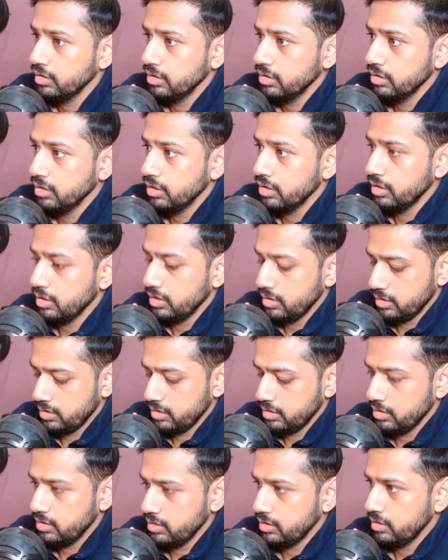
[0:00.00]

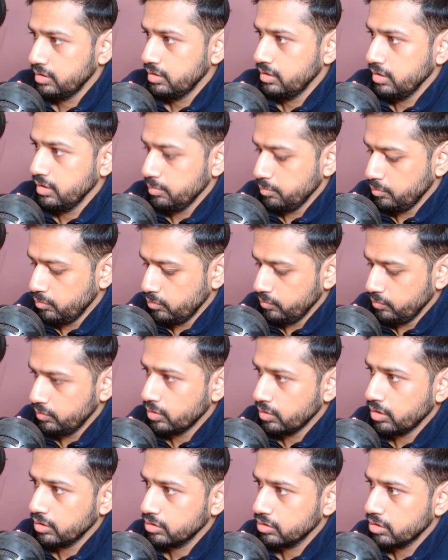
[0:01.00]
and remove
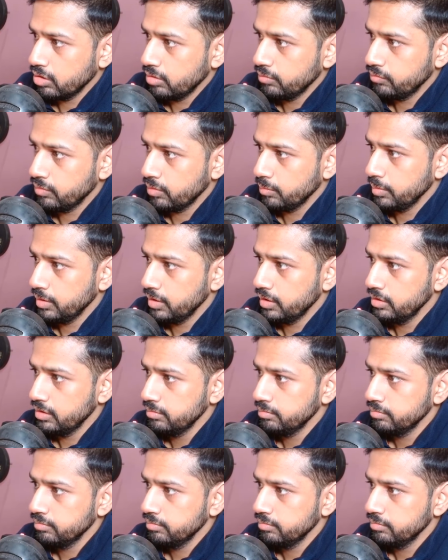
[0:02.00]
.com from here.